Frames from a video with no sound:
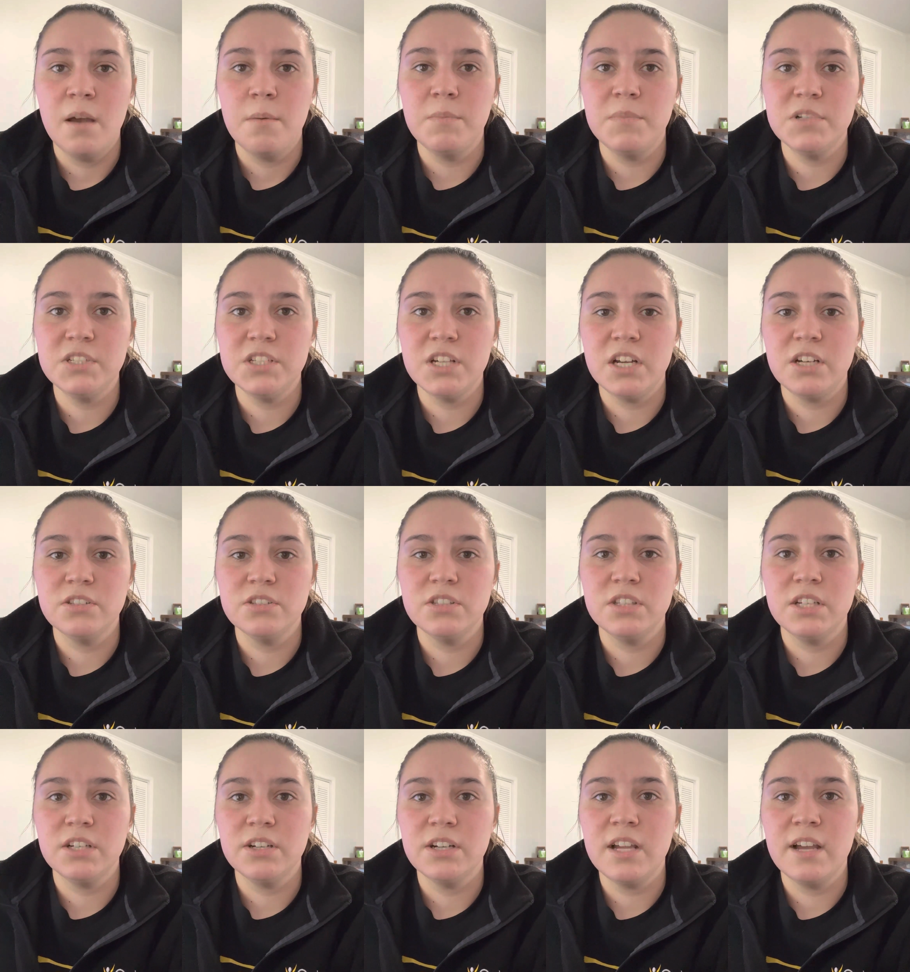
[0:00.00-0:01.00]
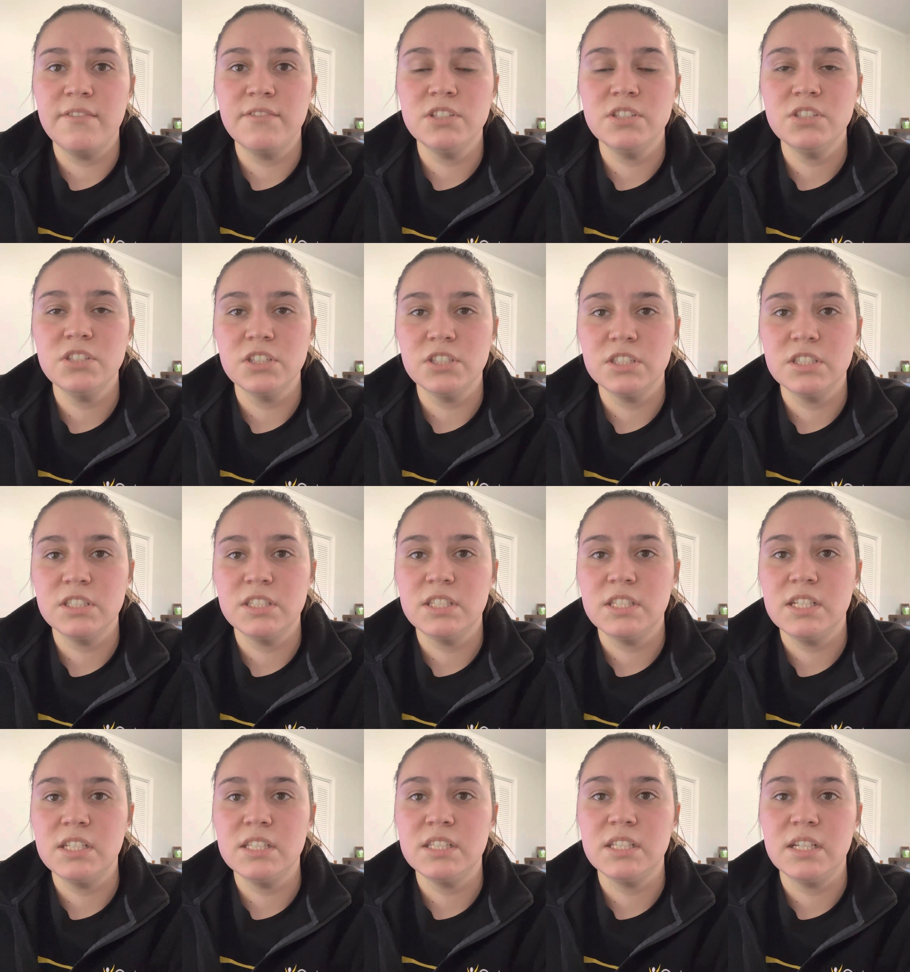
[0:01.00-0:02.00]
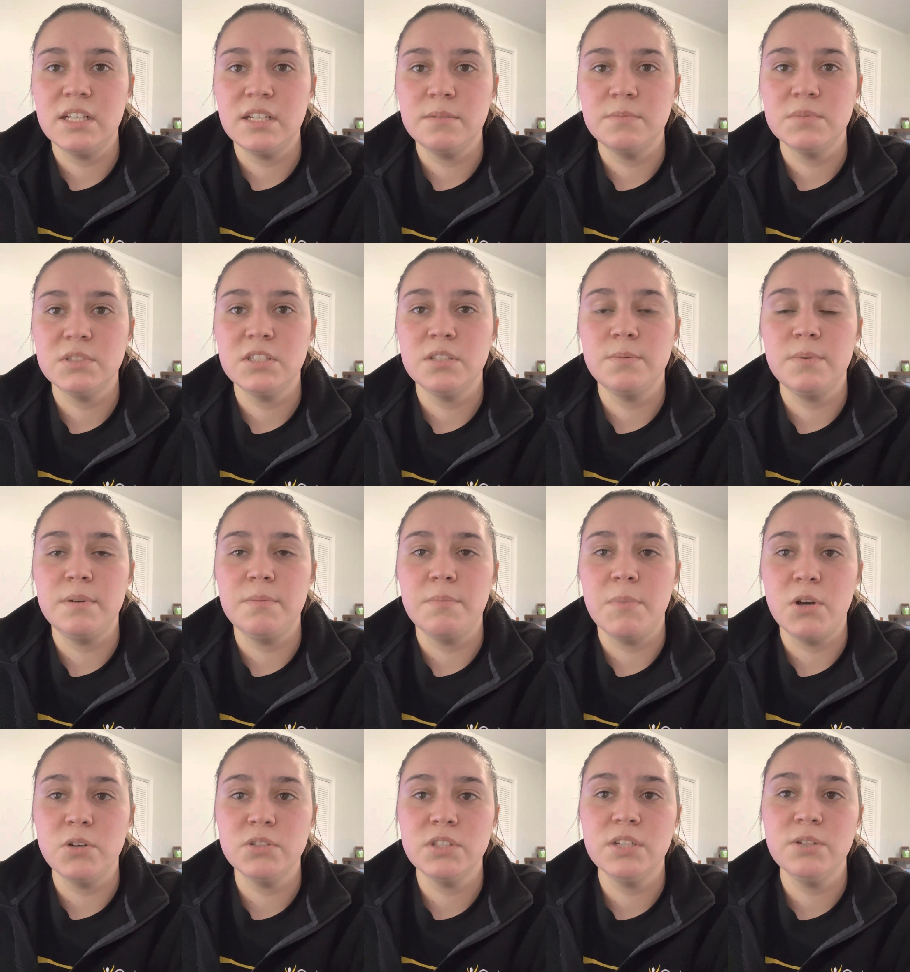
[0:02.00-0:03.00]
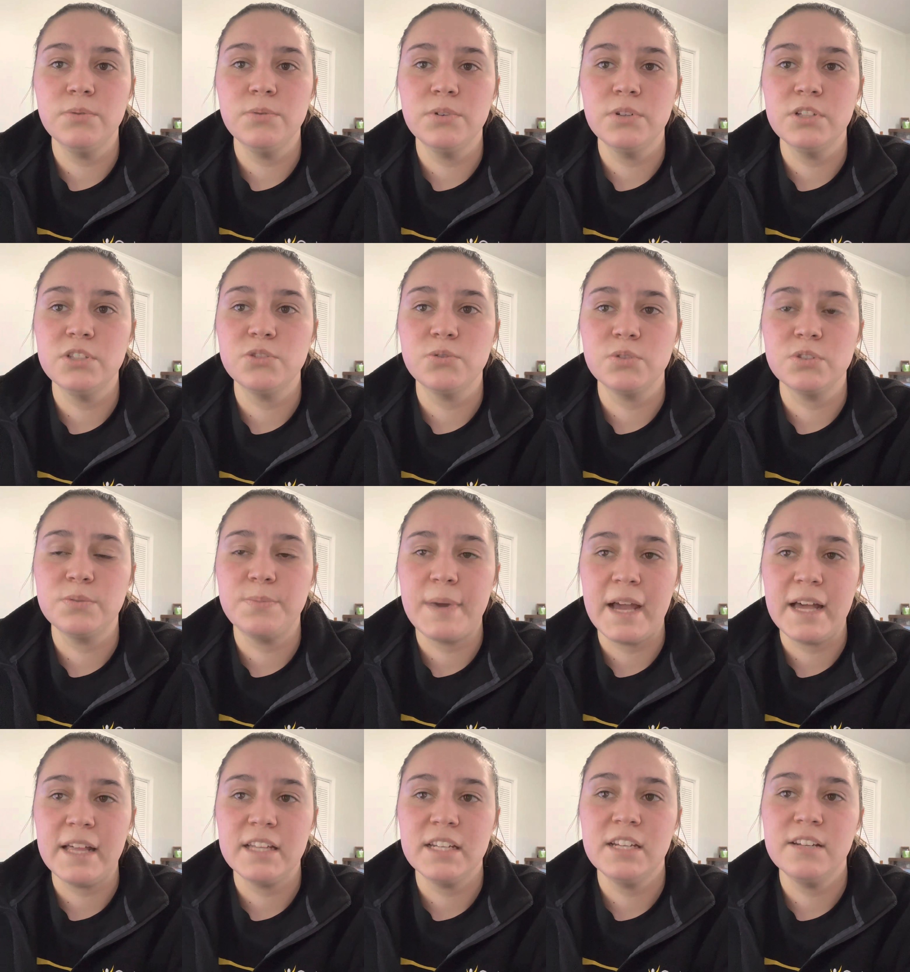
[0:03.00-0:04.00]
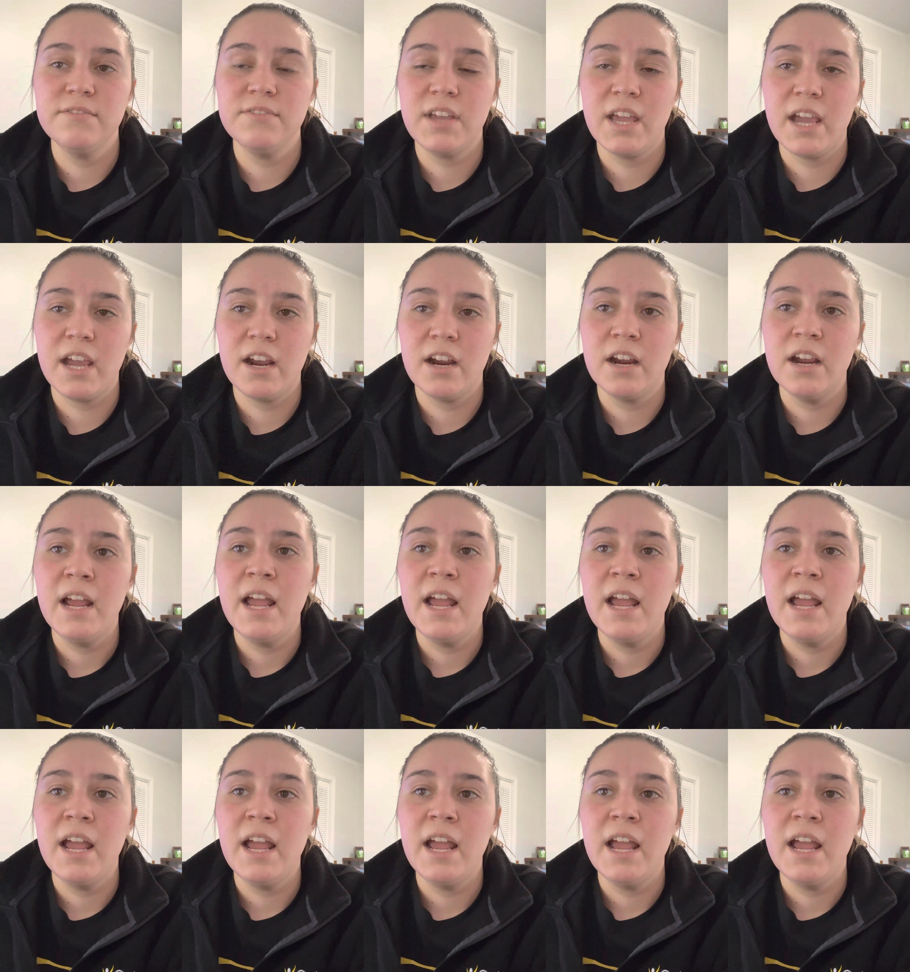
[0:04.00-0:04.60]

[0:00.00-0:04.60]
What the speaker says: Michel's theory of uncertainty seems to be mostly rooted towards palliative care